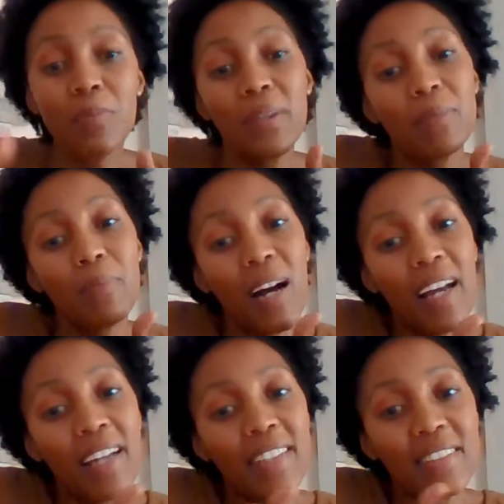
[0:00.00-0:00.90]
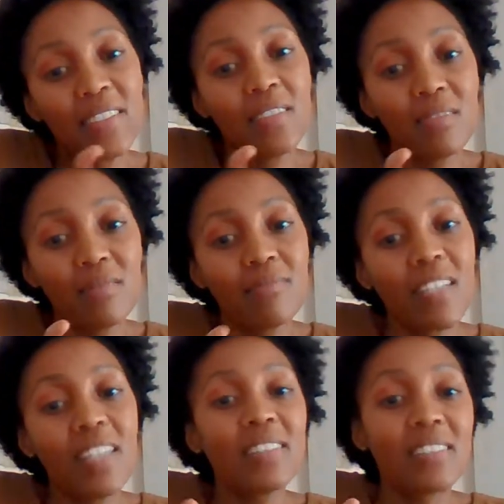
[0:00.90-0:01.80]
But mine
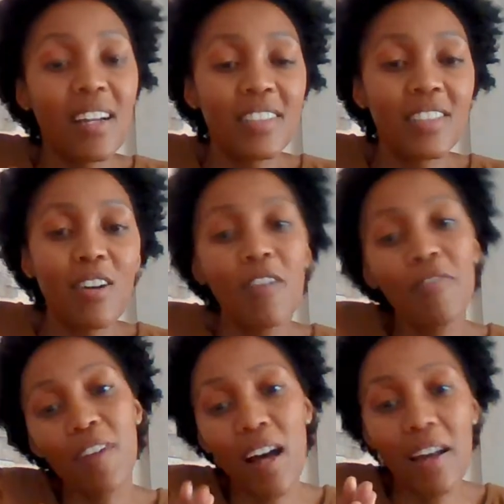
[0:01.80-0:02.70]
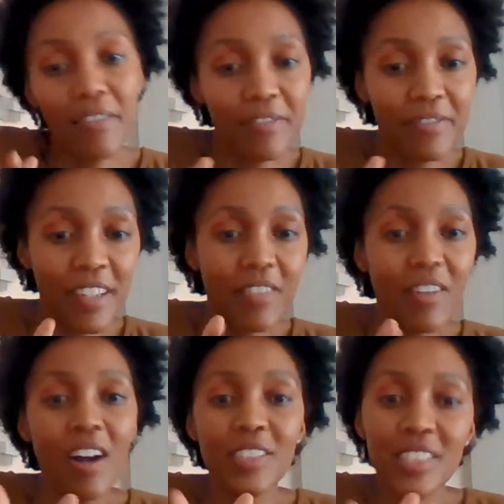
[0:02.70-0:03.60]
is starting off. I'll figure
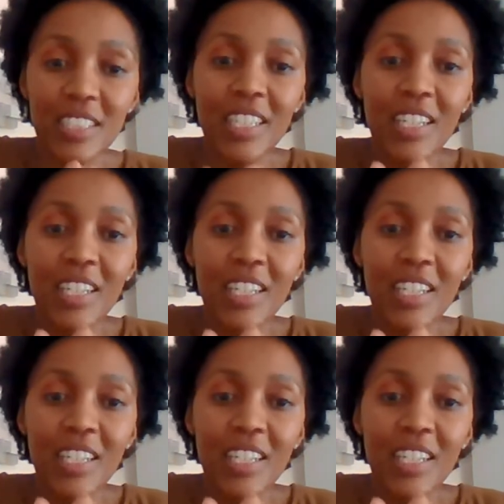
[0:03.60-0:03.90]
out